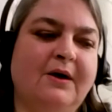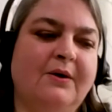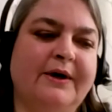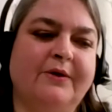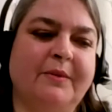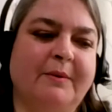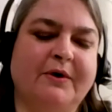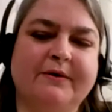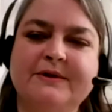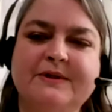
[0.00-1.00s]
don't
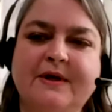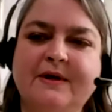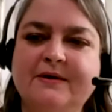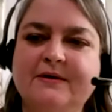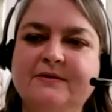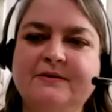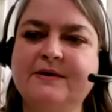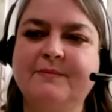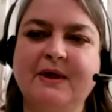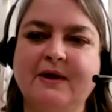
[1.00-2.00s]
remember, it was
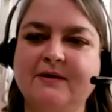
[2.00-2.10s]
something